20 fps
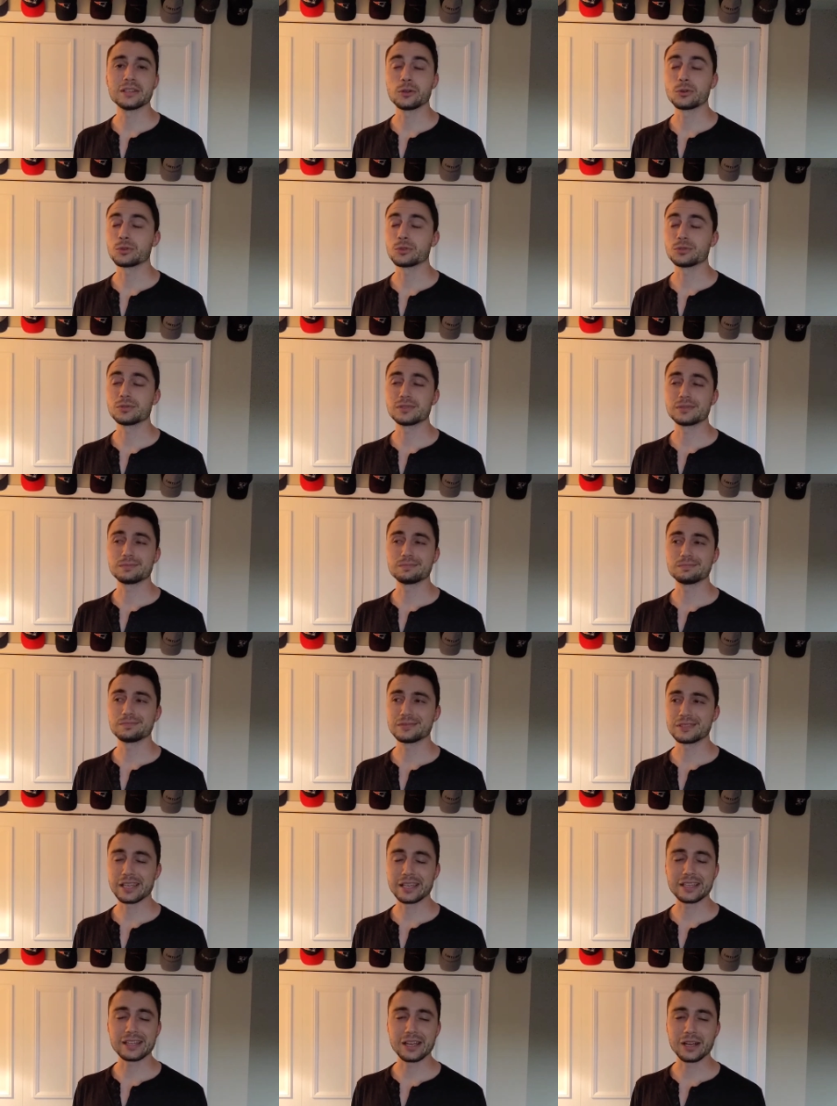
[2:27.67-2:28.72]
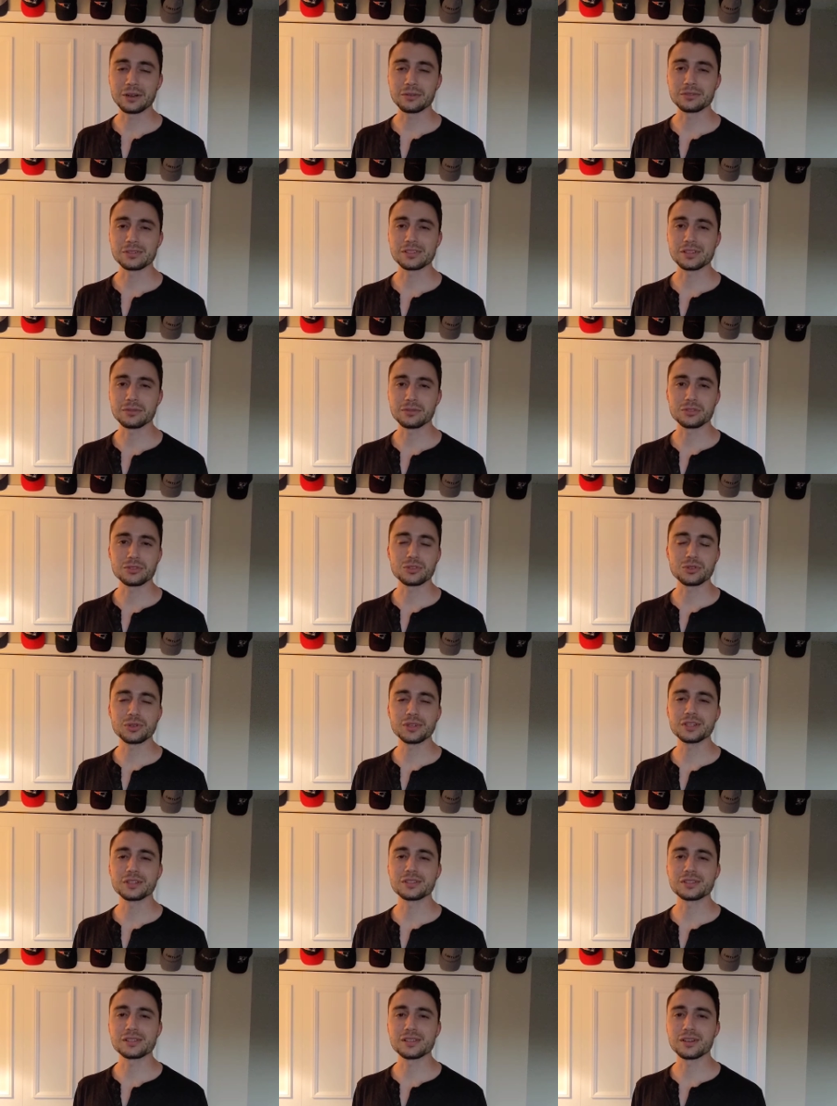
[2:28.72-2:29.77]
or you take care of yourself, you
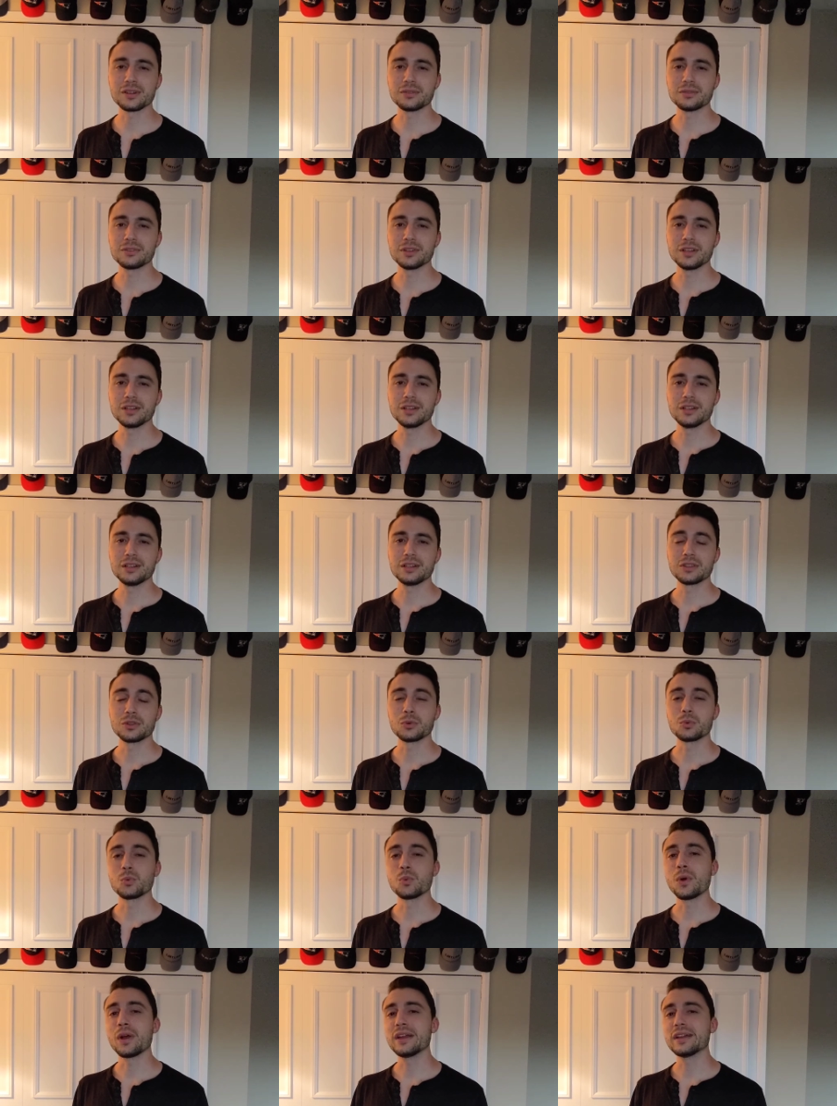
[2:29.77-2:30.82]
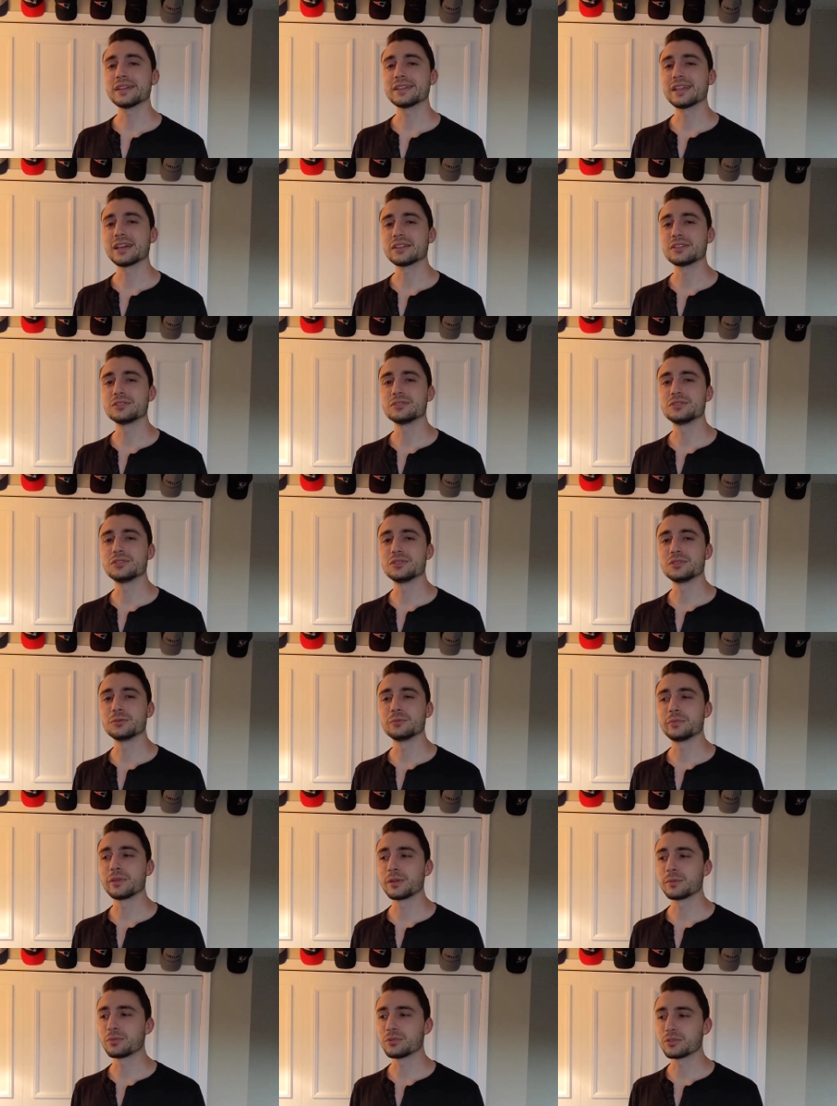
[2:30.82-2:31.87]
treat yourself the way that you do
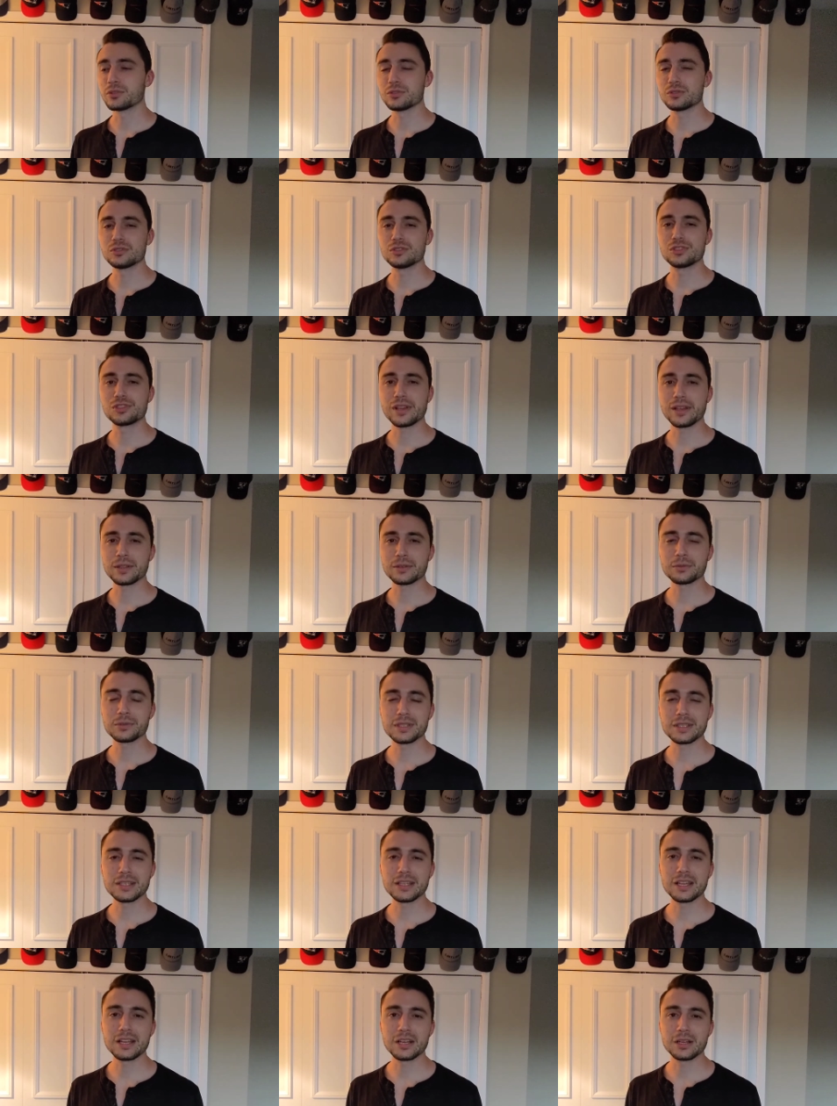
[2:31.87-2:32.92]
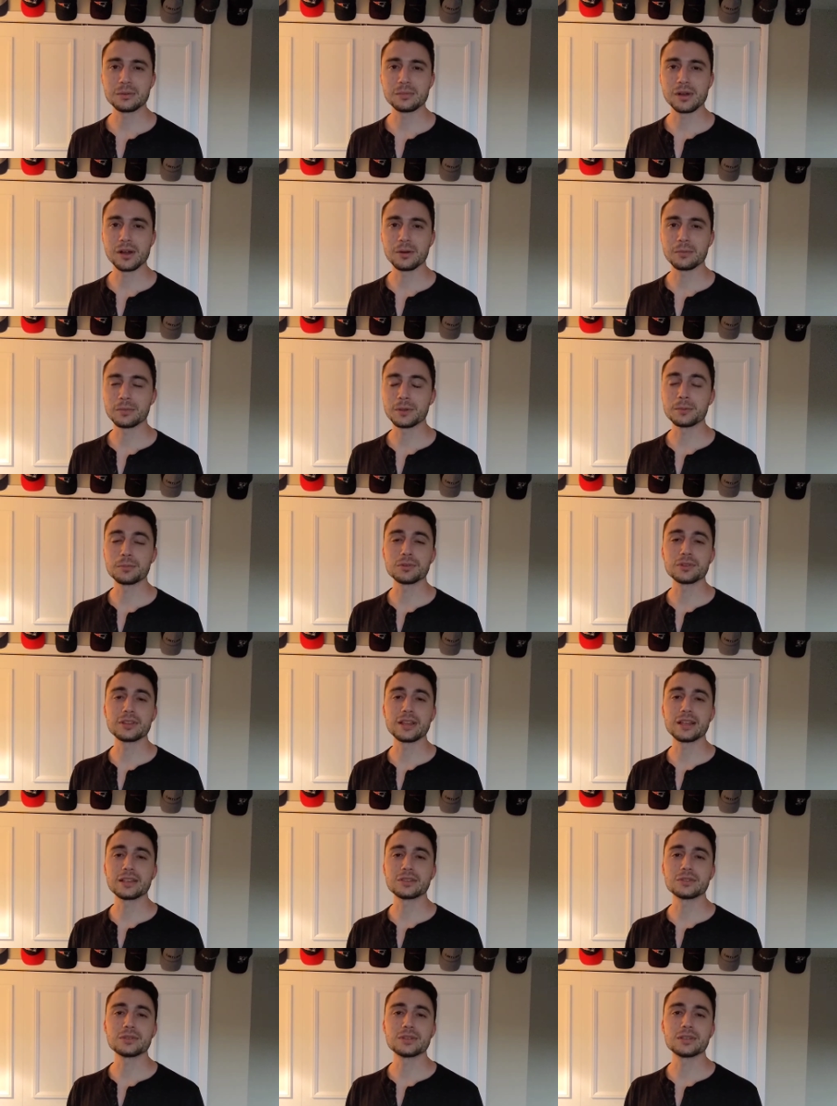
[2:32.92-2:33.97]
people you genuinely care about, people
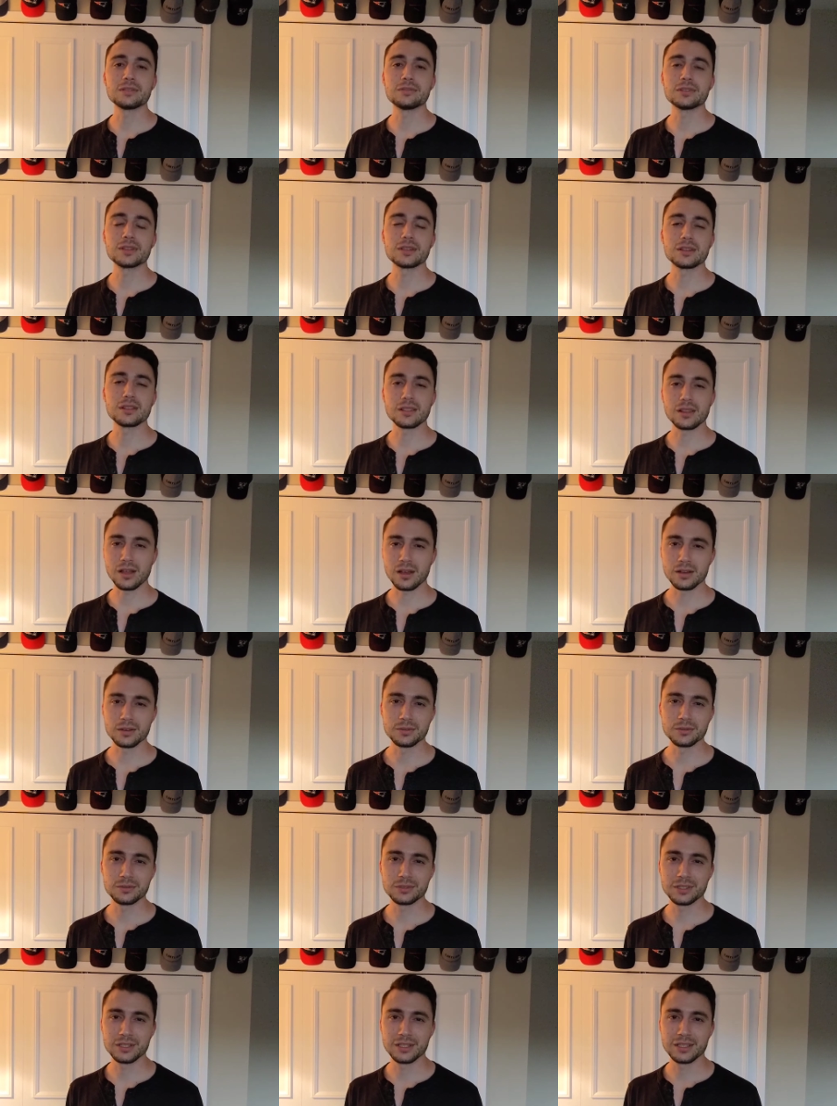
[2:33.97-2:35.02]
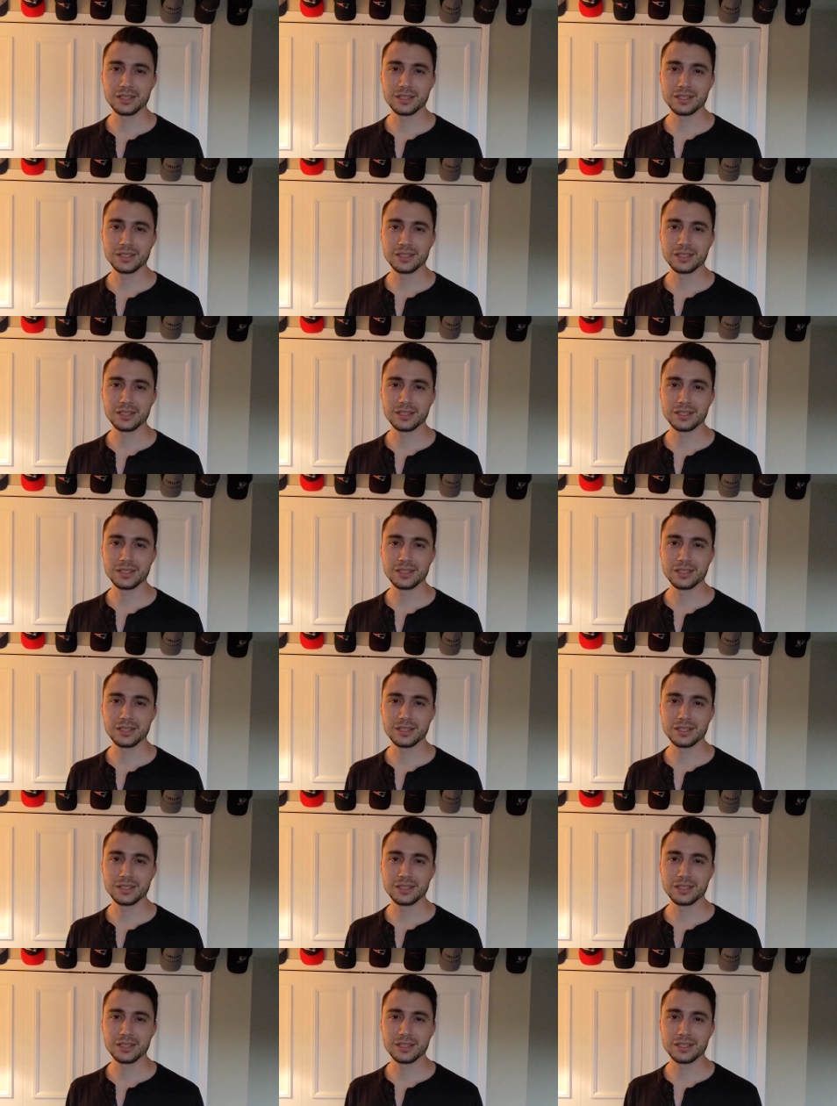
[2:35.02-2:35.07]
that you even love.